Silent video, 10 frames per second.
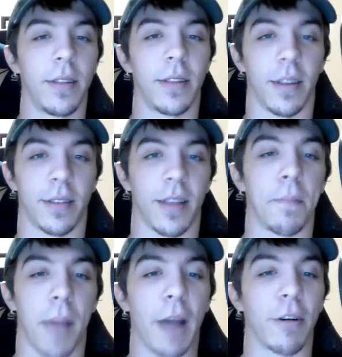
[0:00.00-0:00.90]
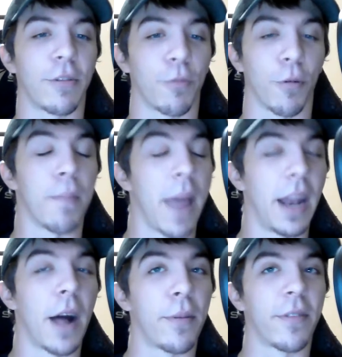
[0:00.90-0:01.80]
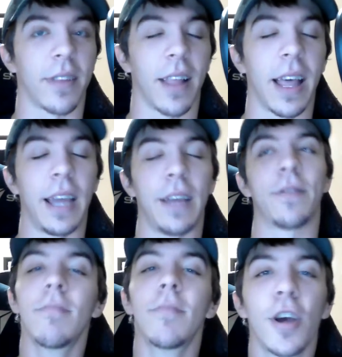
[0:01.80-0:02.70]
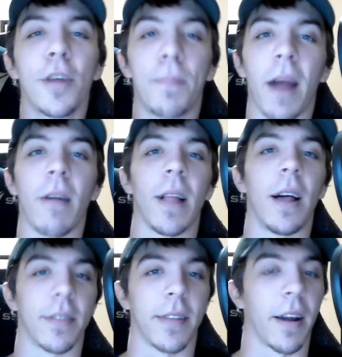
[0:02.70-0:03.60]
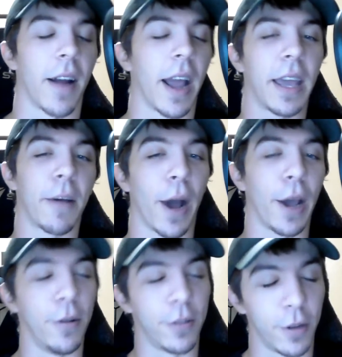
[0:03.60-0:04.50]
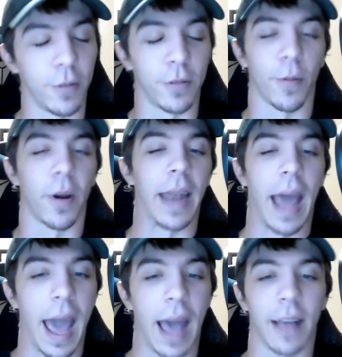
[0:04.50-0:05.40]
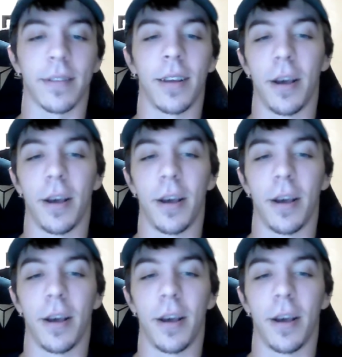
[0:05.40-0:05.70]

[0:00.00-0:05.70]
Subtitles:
The Sun Pirates were made up of slaves. Good parallels there. I get why who's one to ask.